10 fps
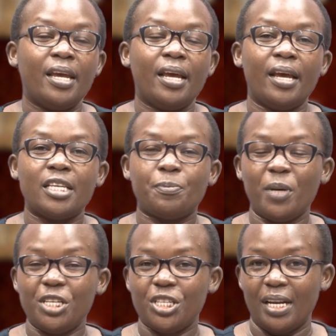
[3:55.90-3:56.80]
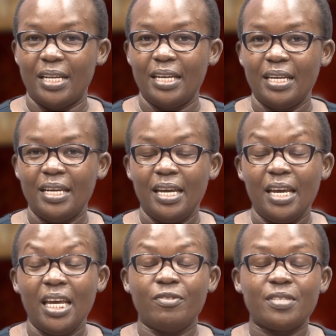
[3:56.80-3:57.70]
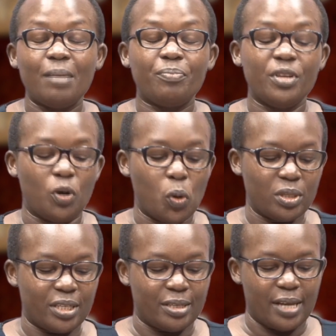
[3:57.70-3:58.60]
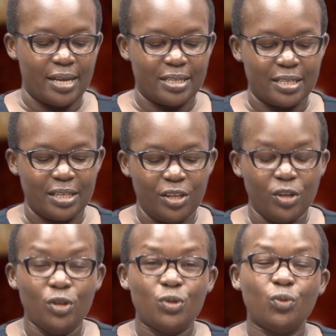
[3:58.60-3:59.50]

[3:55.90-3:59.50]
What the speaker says: especially if something causes us to